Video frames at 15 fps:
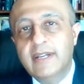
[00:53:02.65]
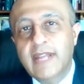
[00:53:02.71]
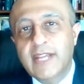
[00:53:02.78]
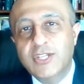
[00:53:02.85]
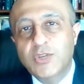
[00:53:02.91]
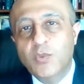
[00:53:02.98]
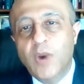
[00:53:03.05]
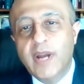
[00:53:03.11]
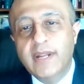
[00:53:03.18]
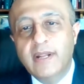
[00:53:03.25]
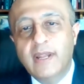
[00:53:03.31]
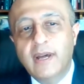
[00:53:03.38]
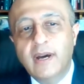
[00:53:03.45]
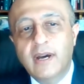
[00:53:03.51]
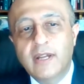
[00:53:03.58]
nationwide
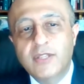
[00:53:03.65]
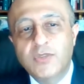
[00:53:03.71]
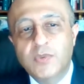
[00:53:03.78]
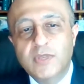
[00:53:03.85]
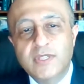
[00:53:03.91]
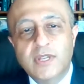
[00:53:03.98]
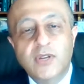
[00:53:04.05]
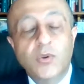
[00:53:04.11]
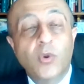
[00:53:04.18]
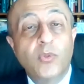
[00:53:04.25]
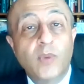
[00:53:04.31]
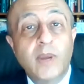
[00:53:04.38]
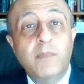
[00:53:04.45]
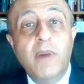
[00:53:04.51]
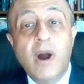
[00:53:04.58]
alerts was at
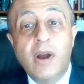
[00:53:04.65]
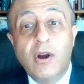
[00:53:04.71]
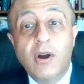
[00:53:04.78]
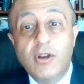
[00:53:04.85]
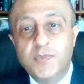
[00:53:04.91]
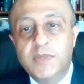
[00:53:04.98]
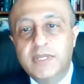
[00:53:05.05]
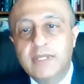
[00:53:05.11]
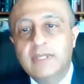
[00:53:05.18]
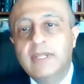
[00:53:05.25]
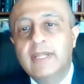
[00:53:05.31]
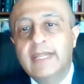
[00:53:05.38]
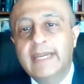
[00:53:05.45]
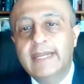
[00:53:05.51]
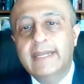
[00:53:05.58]
Northwick Park
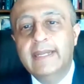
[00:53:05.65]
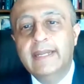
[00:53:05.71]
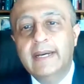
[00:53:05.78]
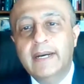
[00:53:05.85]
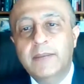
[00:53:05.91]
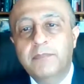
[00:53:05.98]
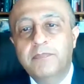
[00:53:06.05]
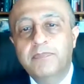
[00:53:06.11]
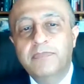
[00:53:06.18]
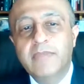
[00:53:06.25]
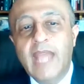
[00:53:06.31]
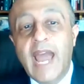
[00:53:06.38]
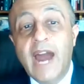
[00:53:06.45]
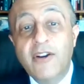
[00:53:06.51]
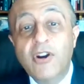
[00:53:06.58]
Hospital in um,
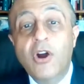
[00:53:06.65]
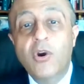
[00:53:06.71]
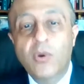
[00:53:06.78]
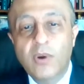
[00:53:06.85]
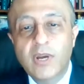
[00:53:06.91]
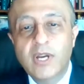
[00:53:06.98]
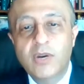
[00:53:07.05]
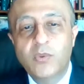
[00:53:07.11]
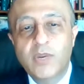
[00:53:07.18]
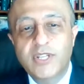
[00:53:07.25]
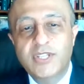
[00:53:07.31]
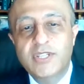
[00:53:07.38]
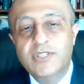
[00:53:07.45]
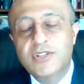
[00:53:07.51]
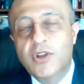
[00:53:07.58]
Harrow,
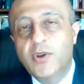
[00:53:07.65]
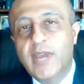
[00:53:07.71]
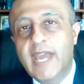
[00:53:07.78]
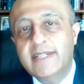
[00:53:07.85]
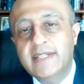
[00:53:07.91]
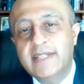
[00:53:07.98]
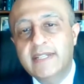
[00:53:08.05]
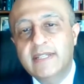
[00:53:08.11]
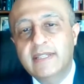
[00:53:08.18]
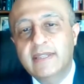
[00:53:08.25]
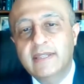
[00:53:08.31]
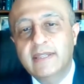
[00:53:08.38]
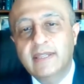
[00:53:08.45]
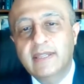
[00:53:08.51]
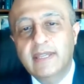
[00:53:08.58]
which is located
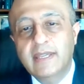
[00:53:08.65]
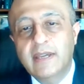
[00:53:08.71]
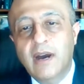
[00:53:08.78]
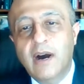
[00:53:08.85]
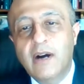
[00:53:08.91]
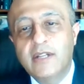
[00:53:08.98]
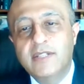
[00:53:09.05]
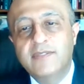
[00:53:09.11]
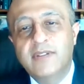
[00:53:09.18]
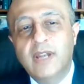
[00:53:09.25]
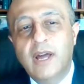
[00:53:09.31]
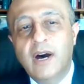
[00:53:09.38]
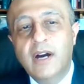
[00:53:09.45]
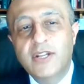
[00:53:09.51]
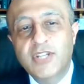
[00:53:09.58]
in the heart of a
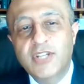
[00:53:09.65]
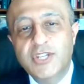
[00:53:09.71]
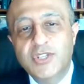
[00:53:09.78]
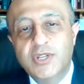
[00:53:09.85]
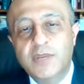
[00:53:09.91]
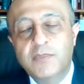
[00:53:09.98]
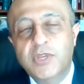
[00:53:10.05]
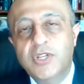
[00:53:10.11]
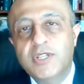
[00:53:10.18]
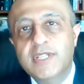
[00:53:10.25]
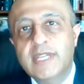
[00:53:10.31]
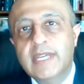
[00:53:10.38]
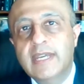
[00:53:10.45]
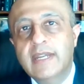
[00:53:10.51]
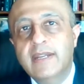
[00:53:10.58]
large Asian
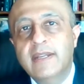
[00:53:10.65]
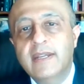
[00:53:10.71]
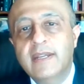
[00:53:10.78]
community in